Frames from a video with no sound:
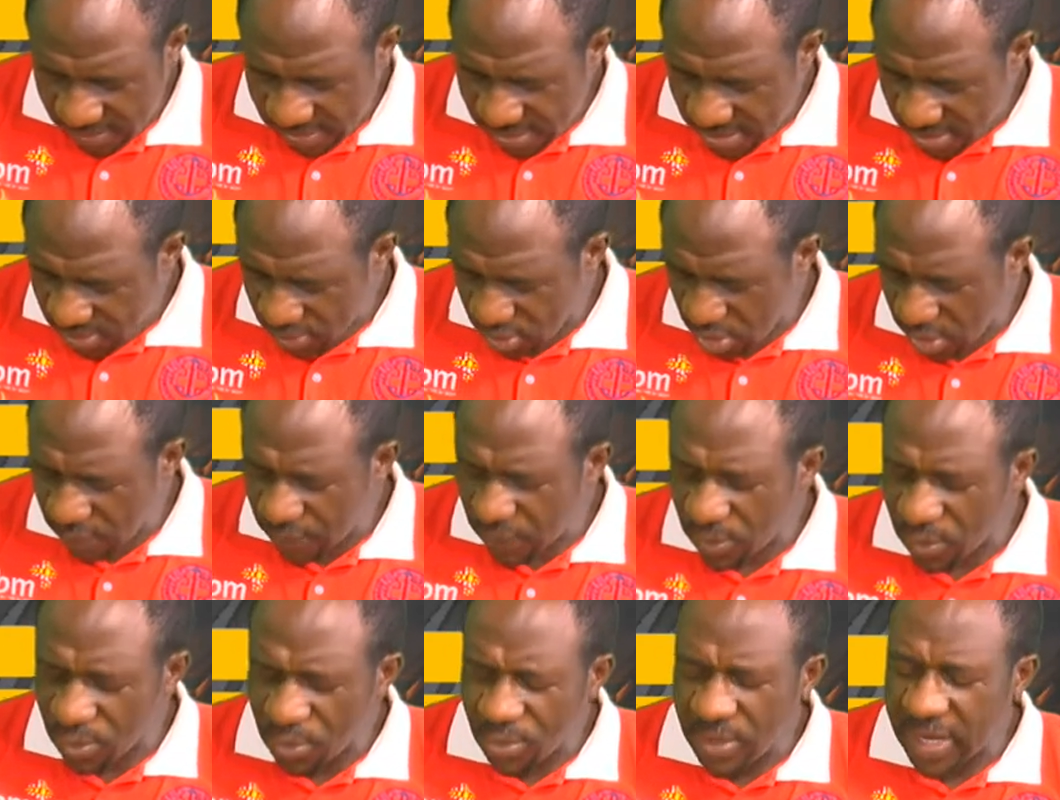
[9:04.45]
So if you
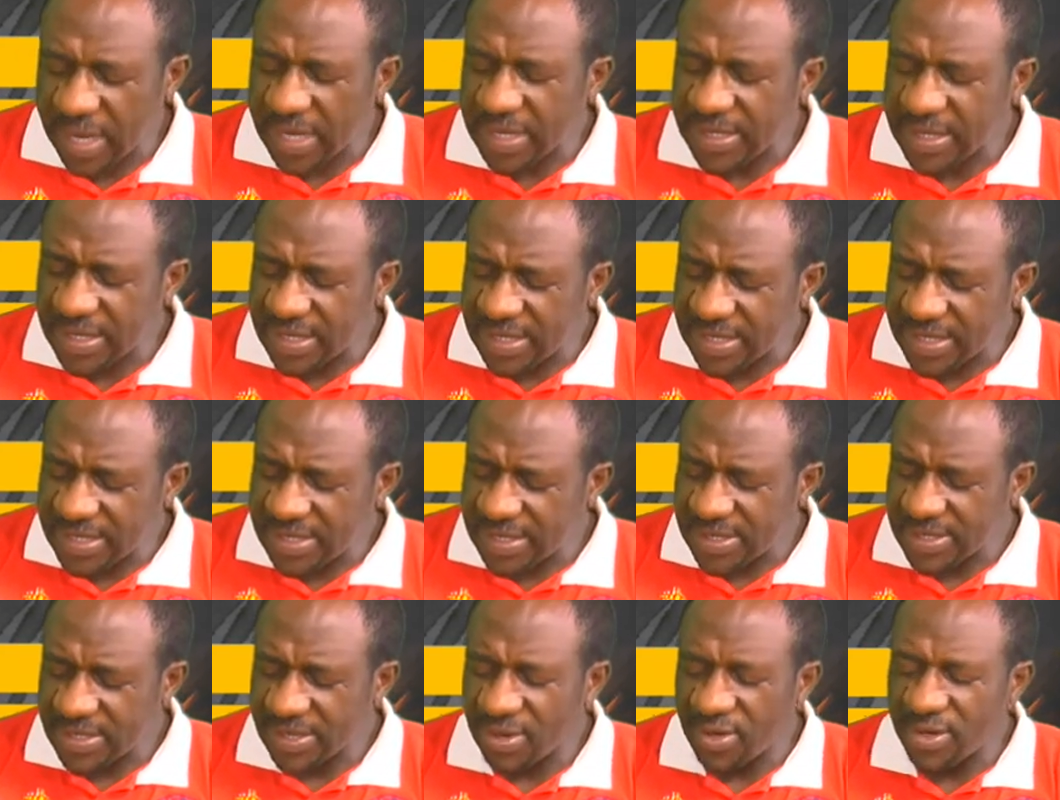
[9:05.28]
look at
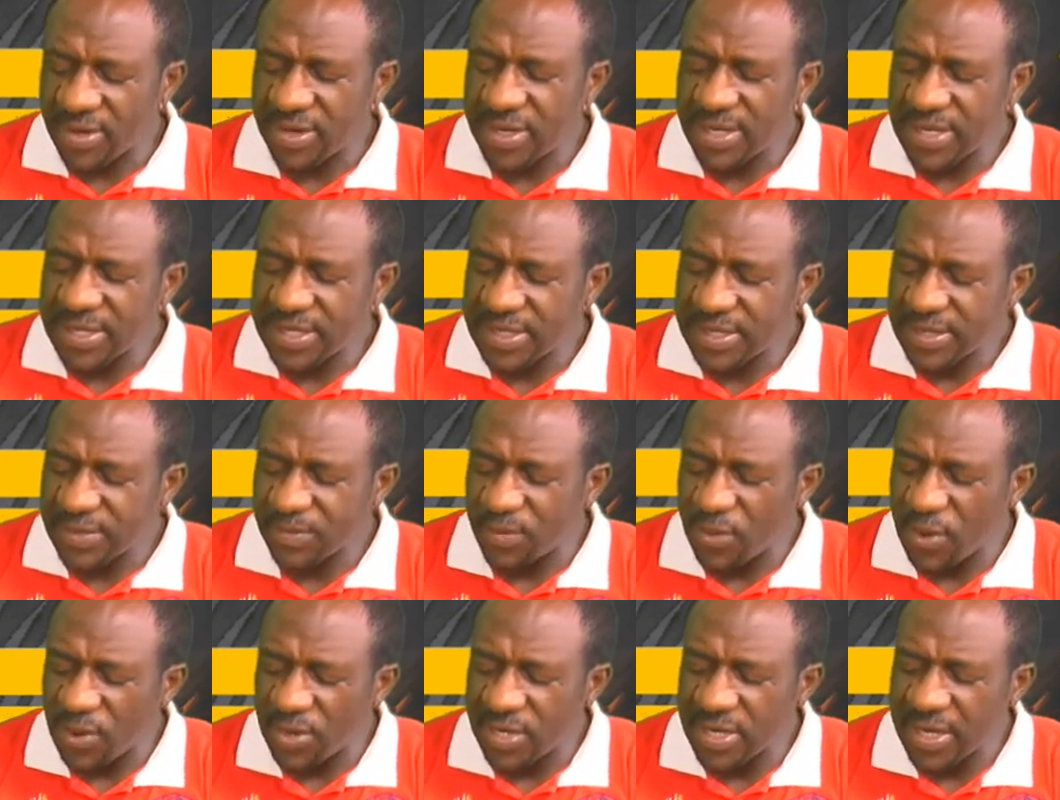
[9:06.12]
this, on this
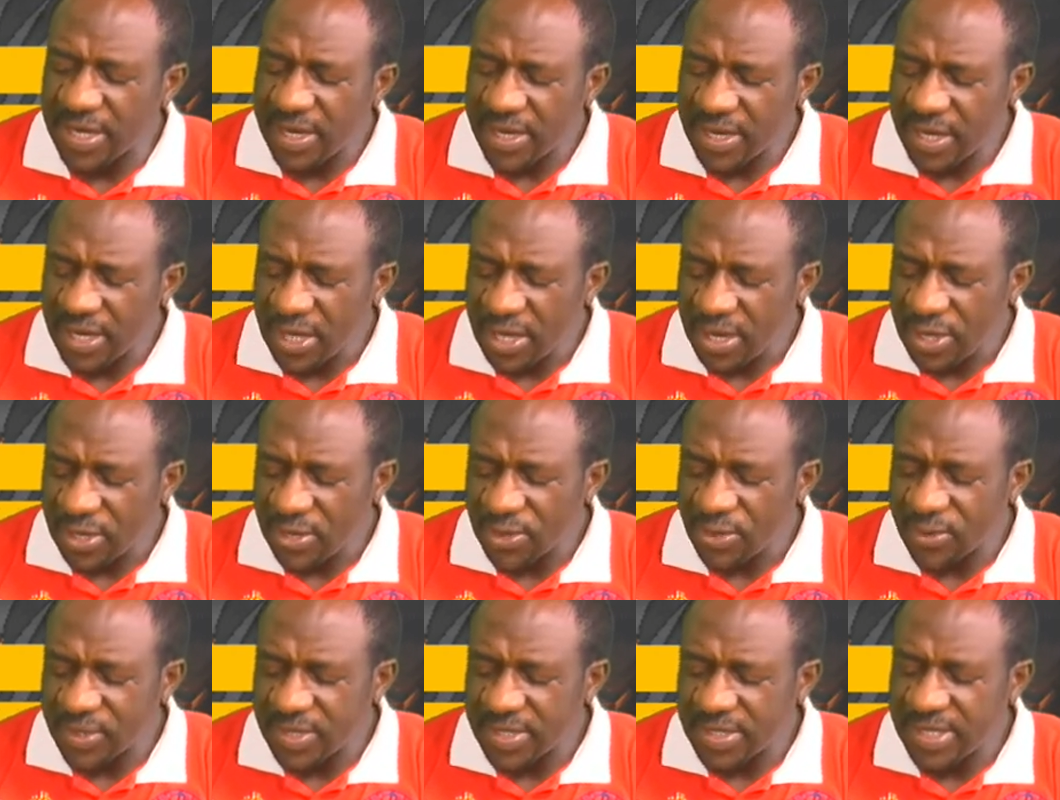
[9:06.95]
model, you
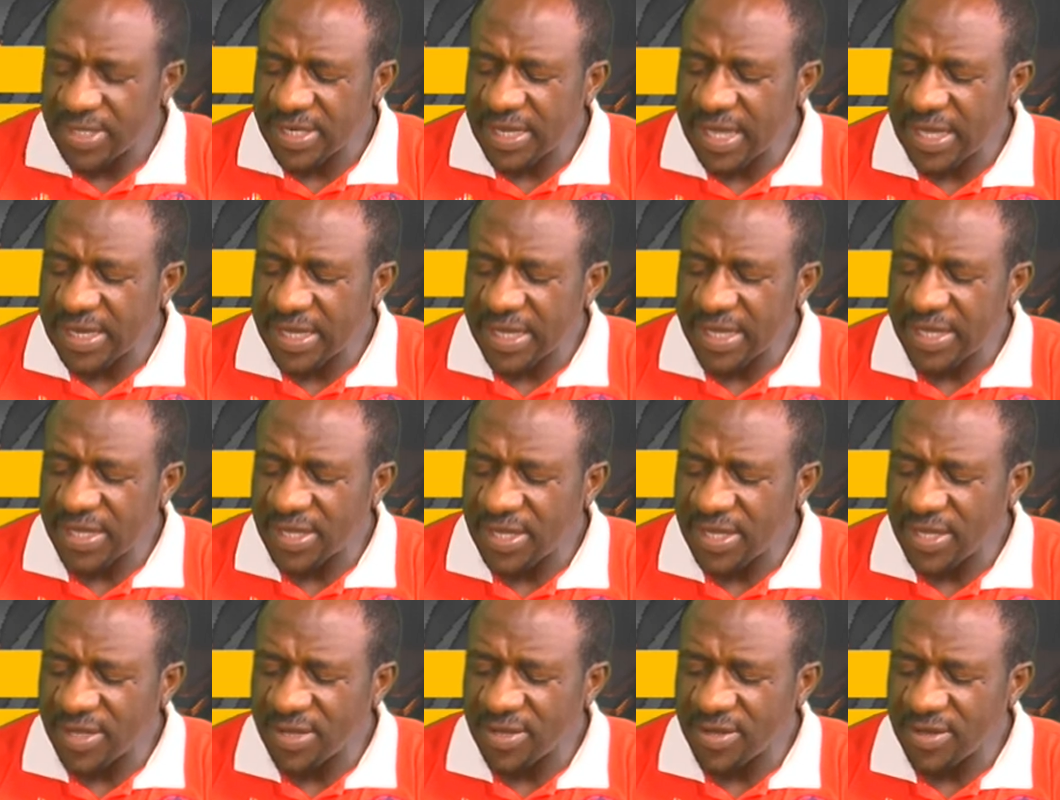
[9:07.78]
see that the
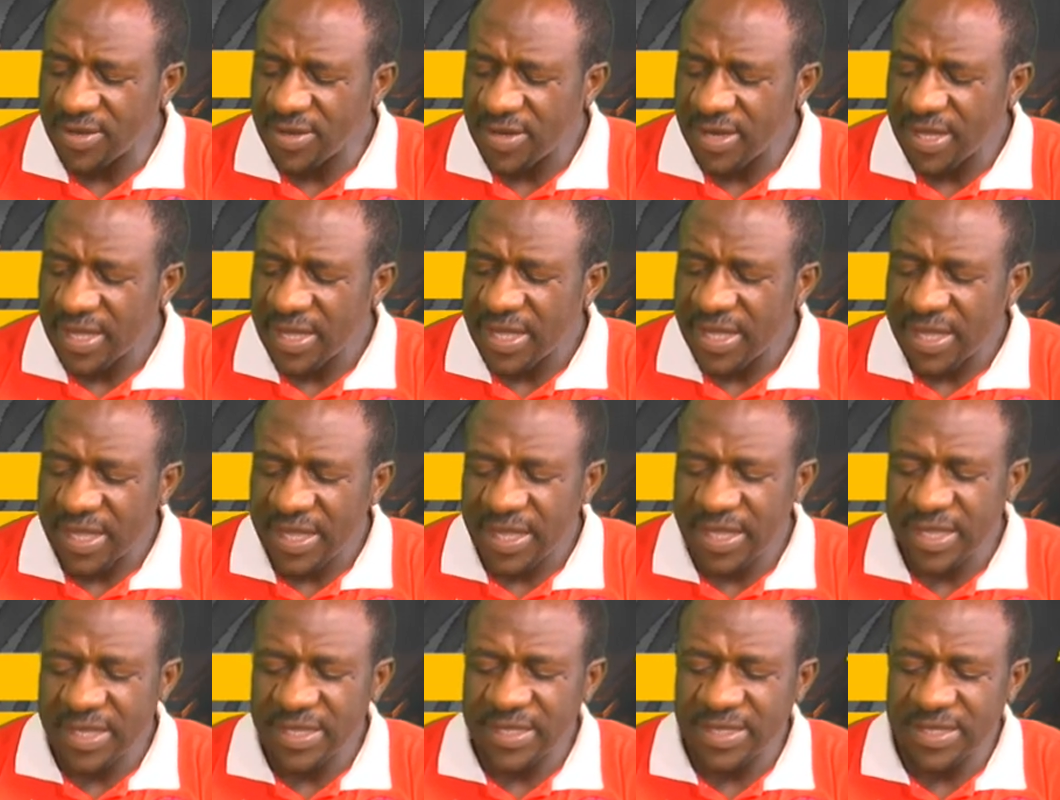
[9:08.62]
heel
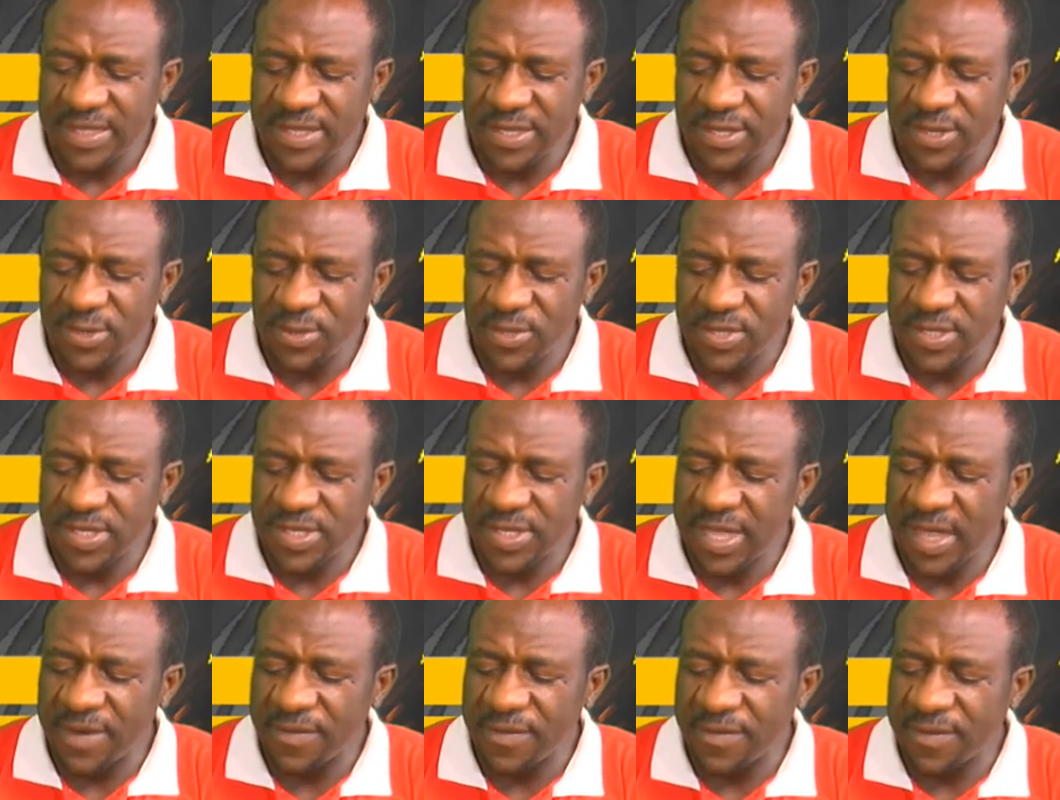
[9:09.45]
is, you see
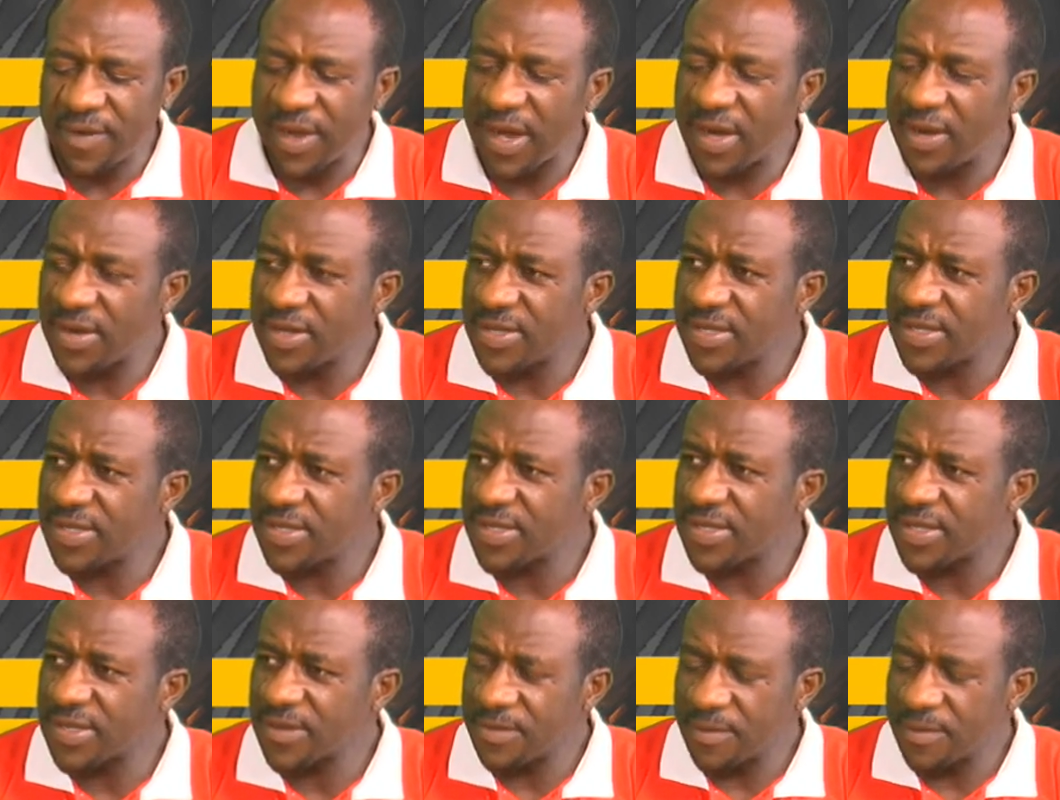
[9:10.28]
that varus,